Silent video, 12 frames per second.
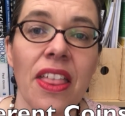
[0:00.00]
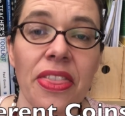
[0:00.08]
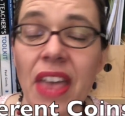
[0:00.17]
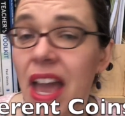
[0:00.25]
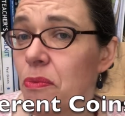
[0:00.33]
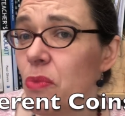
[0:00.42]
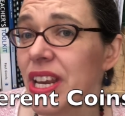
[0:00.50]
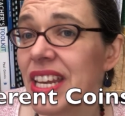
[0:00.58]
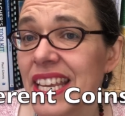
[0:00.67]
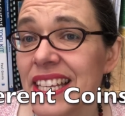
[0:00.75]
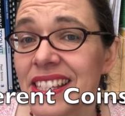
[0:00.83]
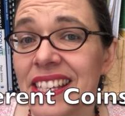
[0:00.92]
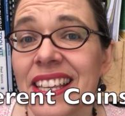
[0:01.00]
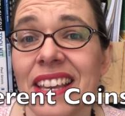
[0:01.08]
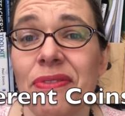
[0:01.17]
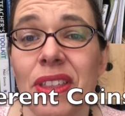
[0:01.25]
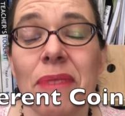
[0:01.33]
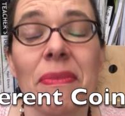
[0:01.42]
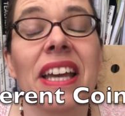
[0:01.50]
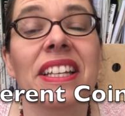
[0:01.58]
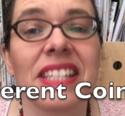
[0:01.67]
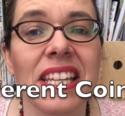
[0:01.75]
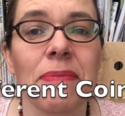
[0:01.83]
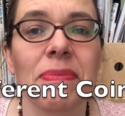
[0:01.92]
Then we need to give them a
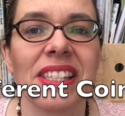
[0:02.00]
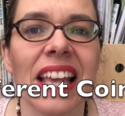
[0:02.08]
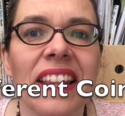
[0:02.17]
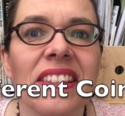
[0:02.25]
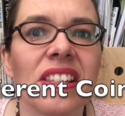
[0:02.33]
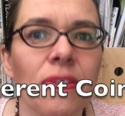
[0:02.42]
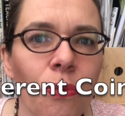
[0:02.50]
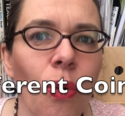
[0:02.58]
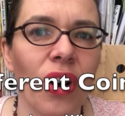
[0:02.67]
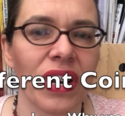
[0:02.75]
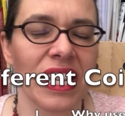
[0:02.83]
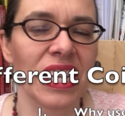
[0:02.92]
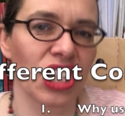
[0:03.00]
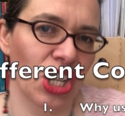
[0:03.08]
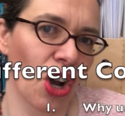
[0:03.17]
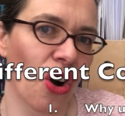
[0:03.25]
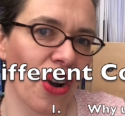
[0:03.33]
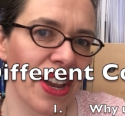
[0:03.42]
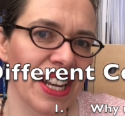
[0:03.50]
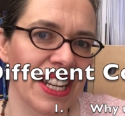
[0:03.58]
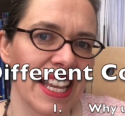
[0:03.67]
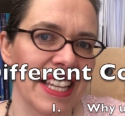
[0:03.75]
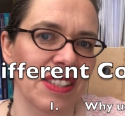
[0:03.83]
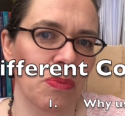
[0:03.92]
deep sense of what each coin
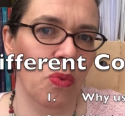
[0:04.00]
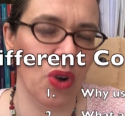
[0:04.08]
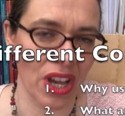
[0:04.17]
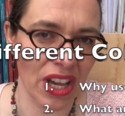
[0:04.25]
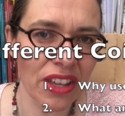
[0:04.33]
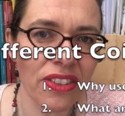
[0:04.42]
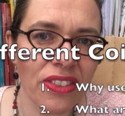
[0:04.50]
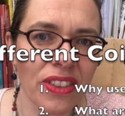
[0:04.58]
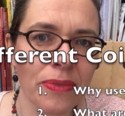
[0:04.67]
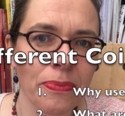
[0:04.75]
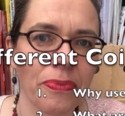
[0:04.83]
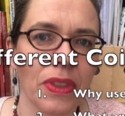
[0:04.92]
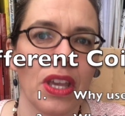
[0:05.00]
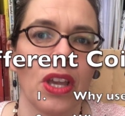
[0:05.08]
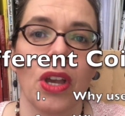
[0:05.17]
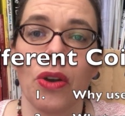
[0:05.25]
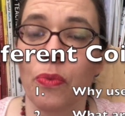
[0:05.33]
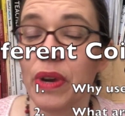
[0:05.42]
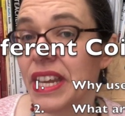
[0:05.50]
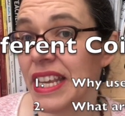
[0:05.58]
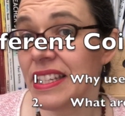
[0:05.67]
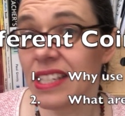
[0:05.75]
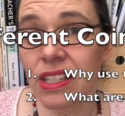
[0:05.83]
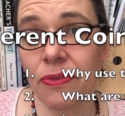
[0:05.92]
is worth. We
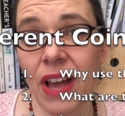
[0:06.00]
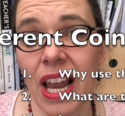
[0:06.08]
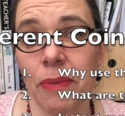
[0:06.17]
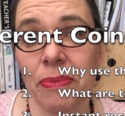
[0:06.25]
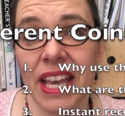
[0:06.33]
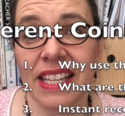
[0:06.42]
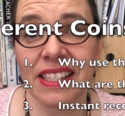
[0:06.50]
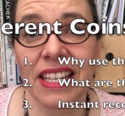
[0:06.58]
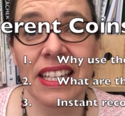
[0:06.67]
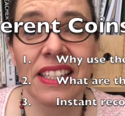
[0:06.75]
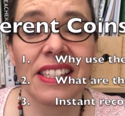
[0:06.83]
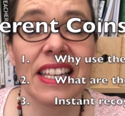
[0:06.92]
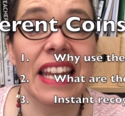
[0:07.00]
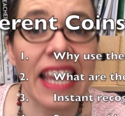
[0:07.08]
need to develop their skills in